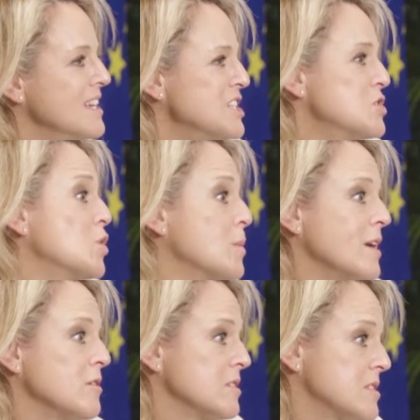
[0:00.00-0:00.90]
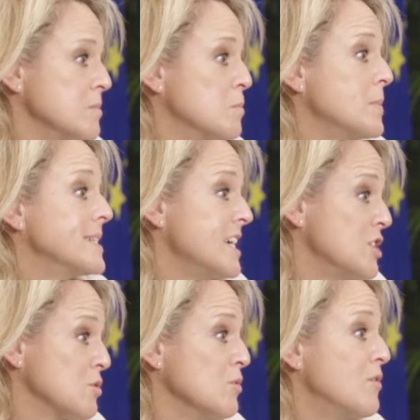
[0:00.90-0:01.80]
Let's talk about some
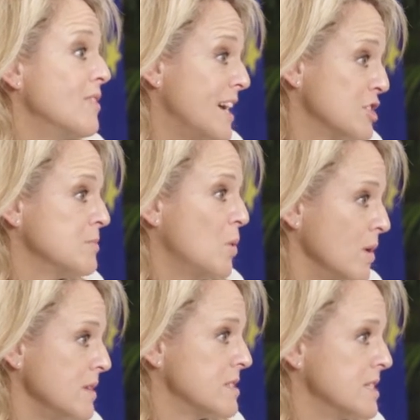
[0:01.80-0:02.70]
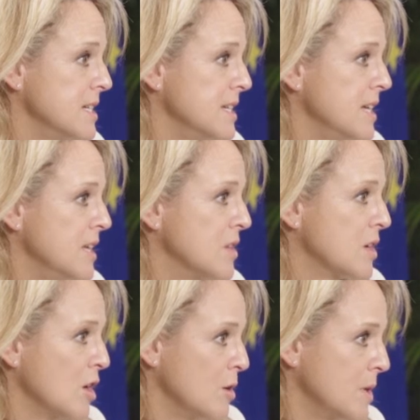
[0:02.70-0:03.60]
potential flashpoints in
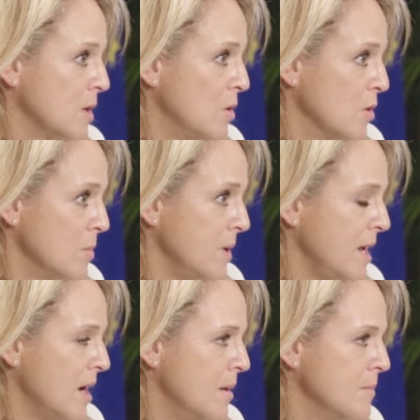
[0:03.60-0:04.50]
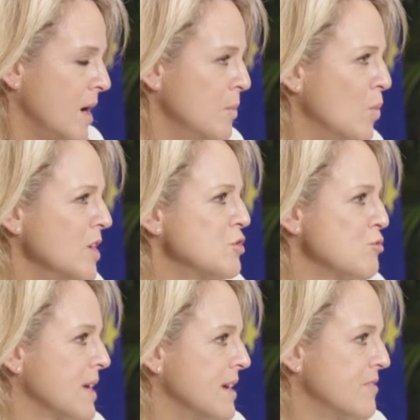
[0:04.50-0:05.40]
the global economy. I'm
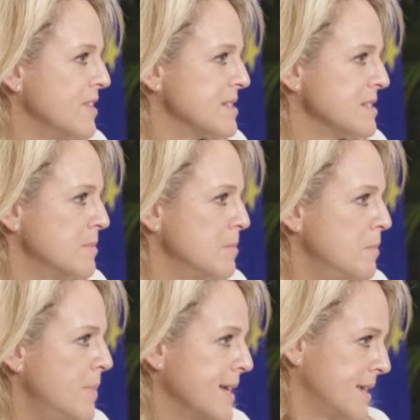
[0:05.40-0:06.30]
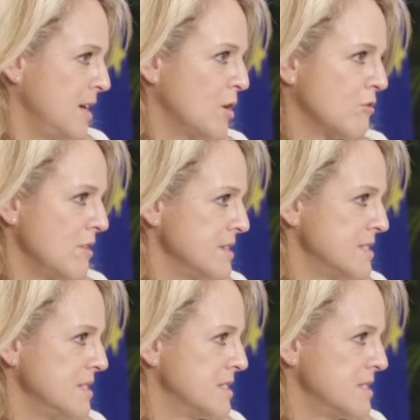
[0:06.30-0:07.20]
wondering if there's a banking
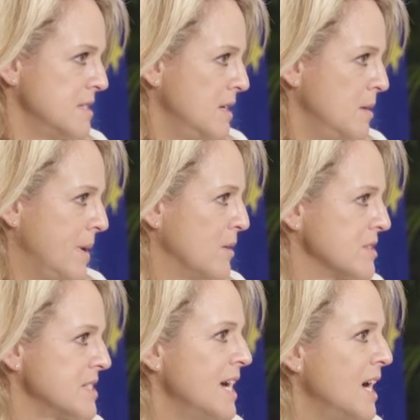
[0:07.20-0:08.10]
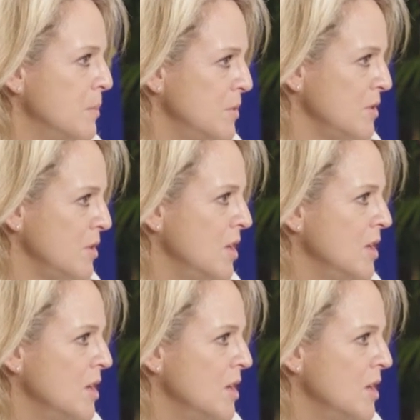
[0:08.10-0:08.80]
crisis about to happen.